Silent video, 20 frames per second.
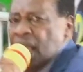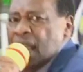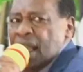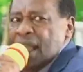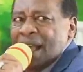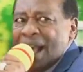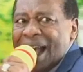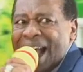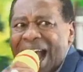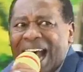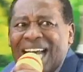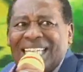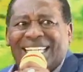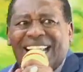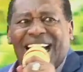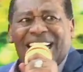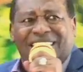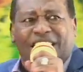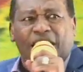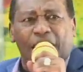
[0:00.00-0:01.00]

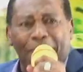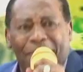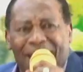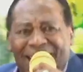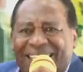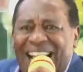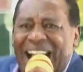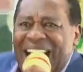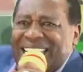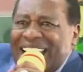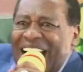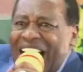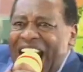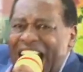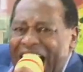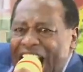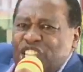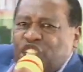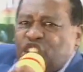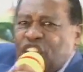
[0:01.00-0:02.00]
Atasimiza hata
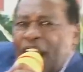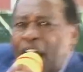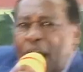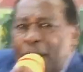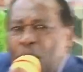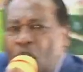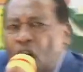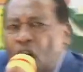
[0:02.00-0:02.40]
hacha ya moyo